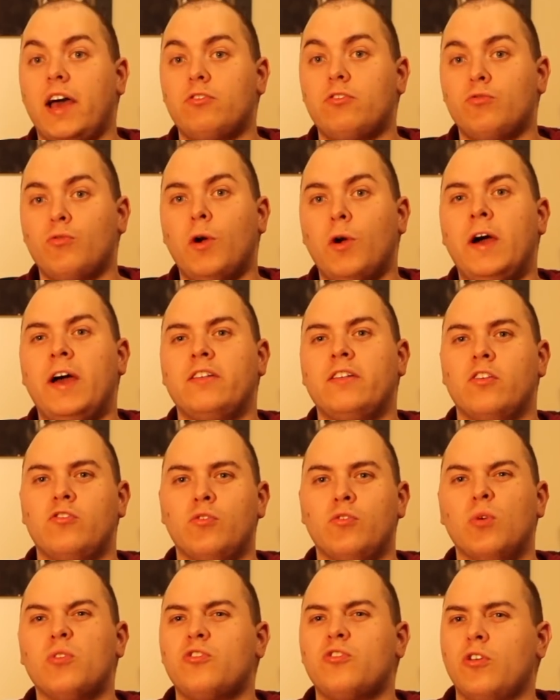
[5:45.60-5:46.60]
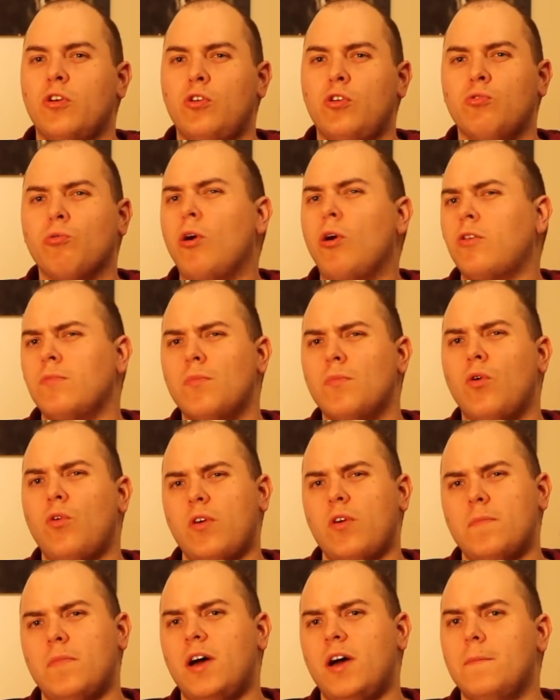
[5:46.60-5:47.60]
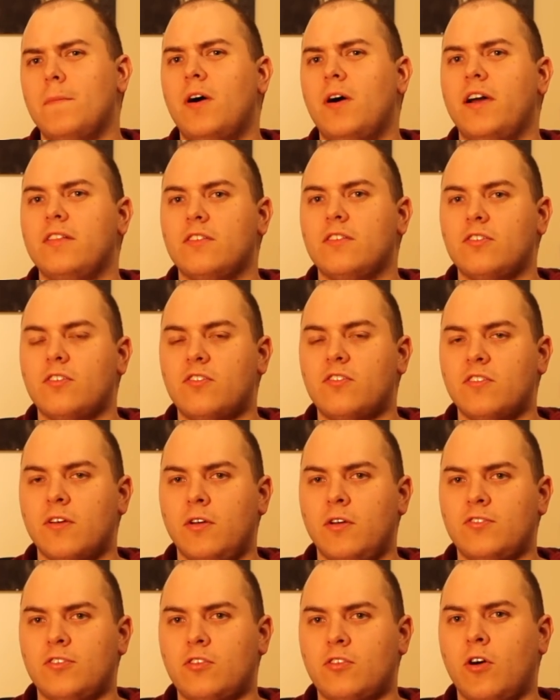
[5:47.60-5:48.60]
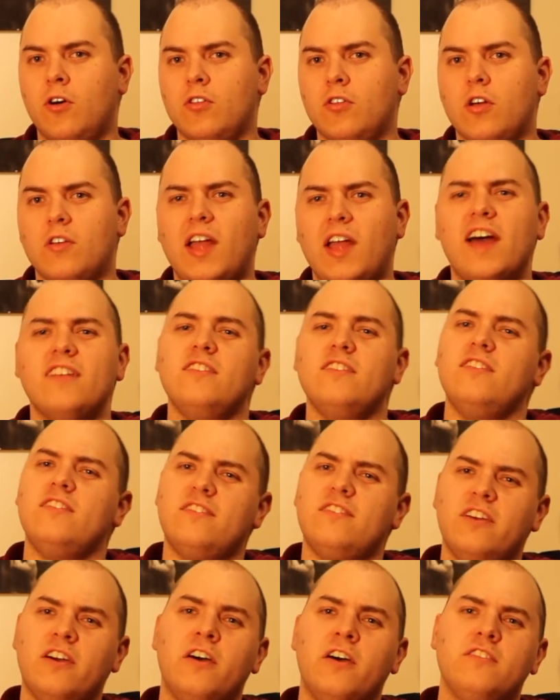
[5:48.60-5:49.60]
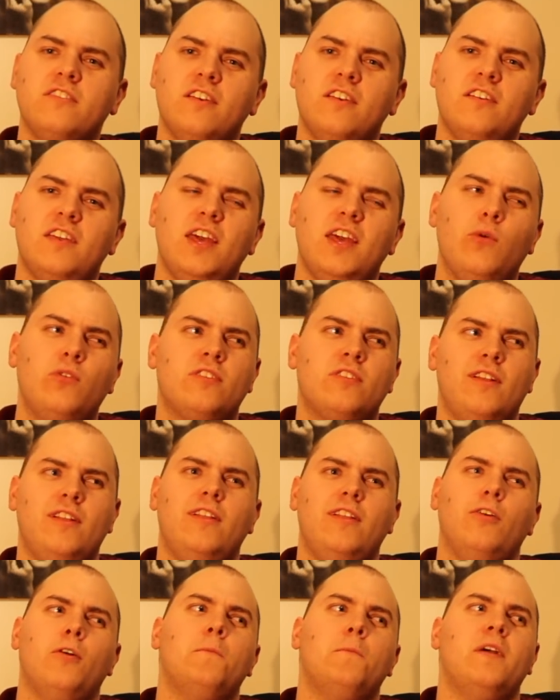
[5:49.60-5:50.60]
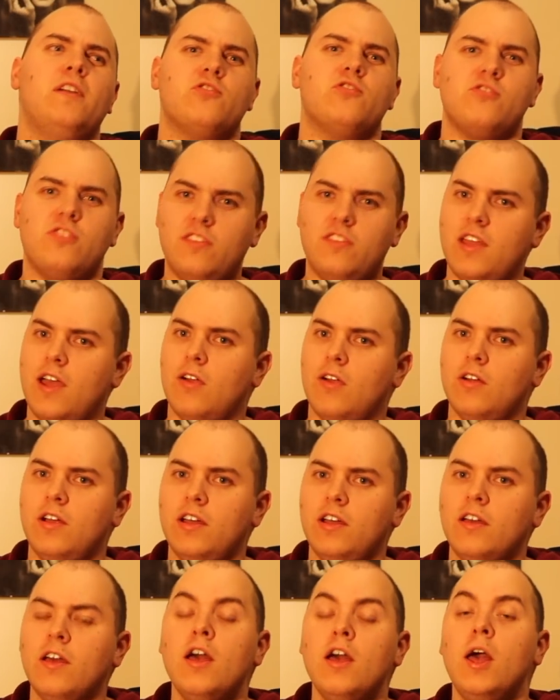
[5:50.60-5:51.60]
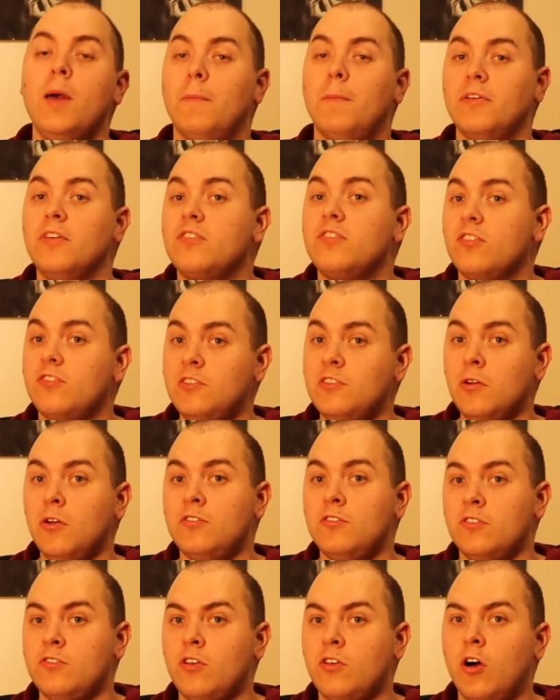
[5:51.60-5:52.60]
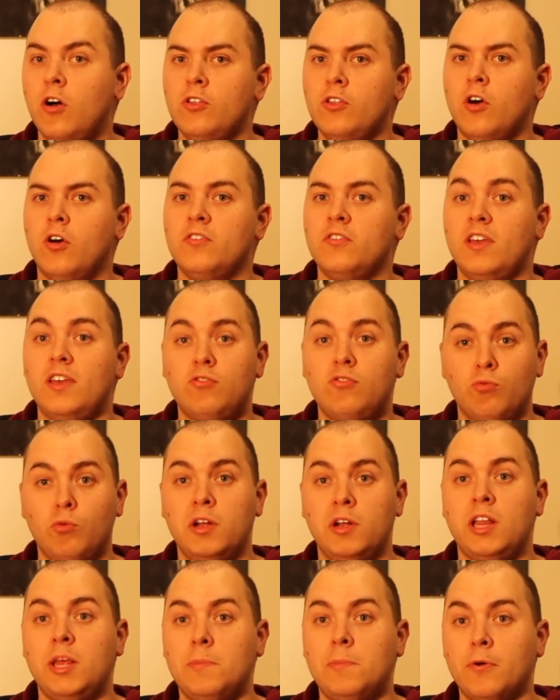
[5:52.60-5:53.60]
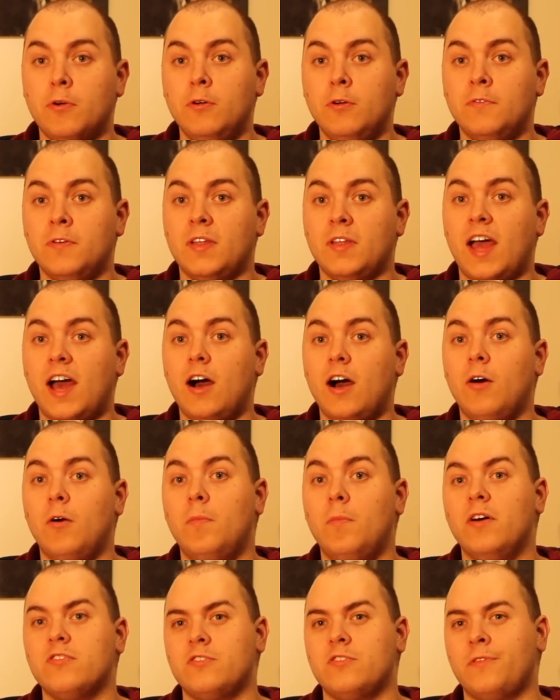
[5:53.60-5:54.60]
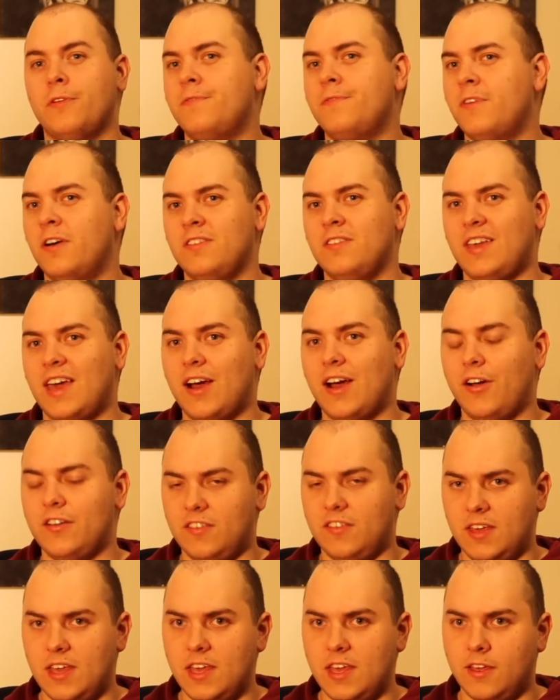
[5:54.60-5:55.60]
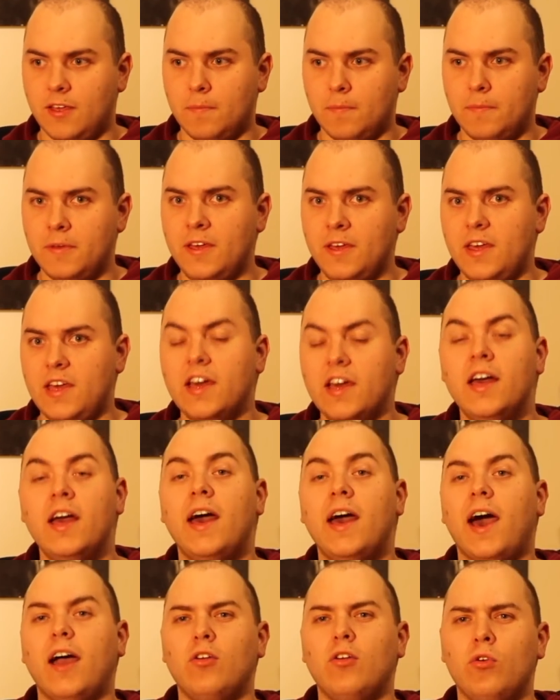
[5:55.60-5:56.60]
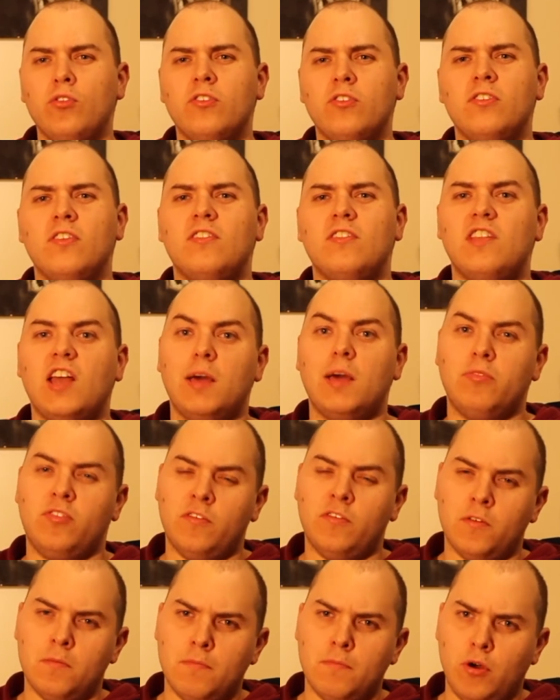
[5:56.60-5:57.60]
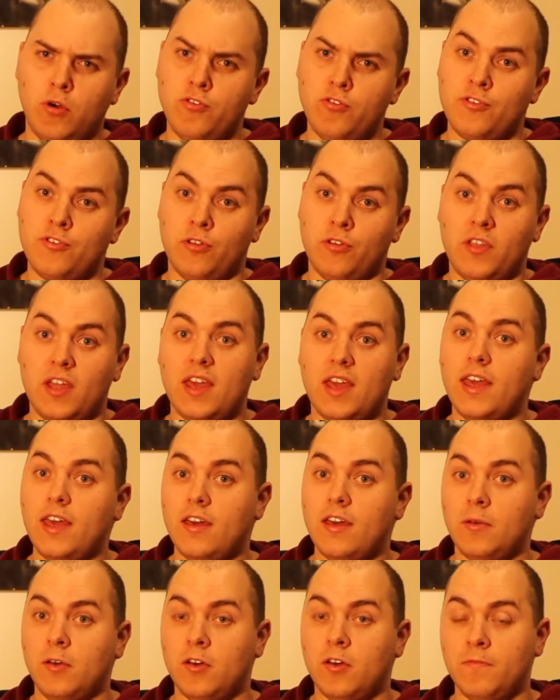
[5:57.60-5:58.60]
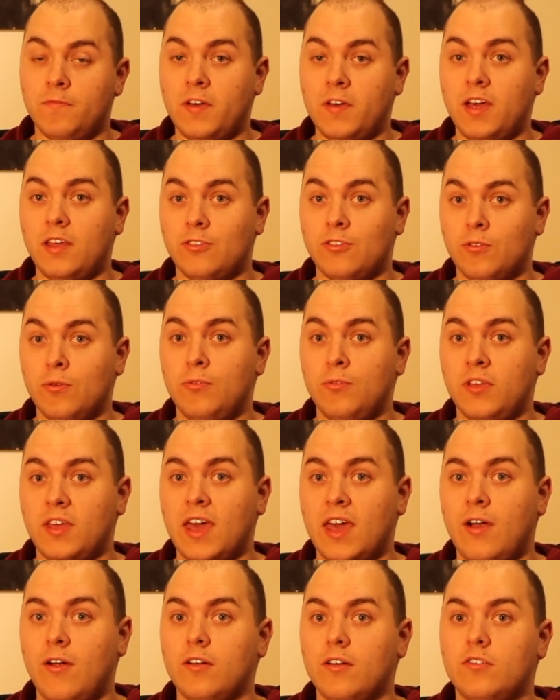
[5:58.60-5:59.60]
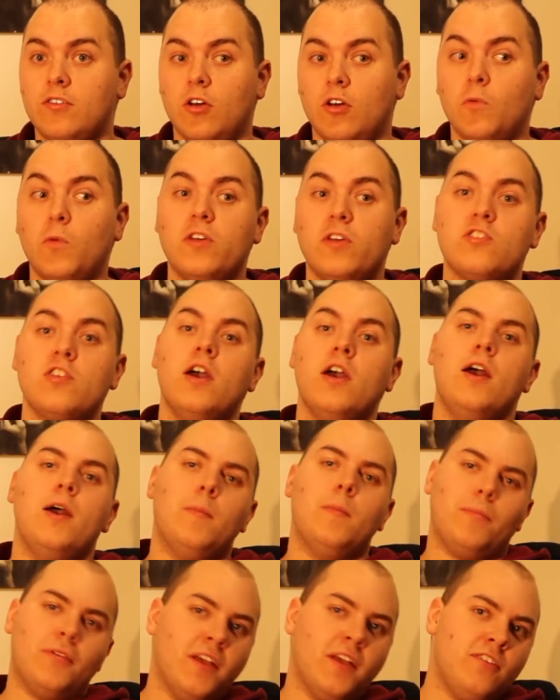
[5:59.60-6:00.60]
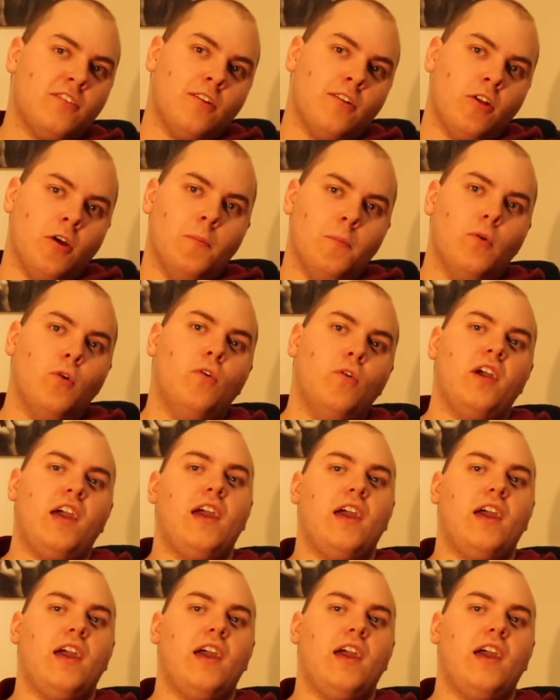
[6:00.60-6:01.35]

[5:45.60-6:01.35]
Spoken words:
as Ryan has also grown more in my mind as the series has gone on. As he started, he was a little bit generic, but as the series has gone on, he's really proven how much of a fun character he can be, and also the depths of emotion that he can convey through the character, which plays a lot more